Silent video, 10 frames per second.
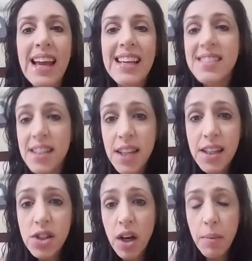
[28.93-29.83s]
since I
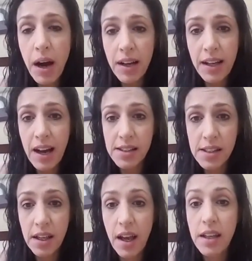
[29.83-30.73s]
started
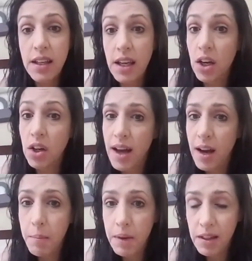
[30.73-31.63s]
podcasting a year
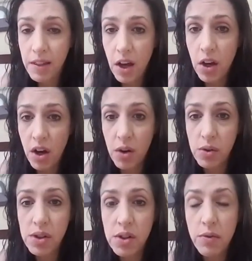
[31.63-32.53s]
and a month
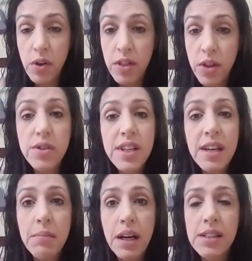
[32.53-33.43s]
ago, so for
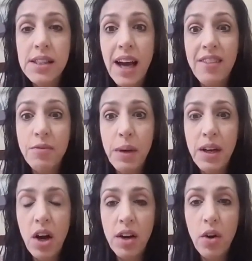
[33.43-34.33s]
13 months, I've
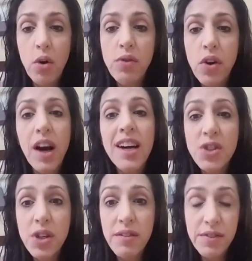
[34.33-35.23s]
been on over
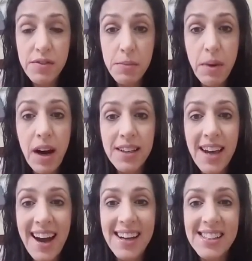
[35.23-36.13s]
150
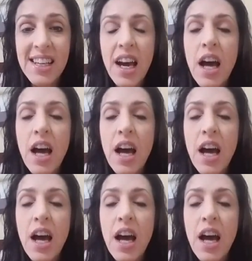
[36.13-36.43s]
podcasts.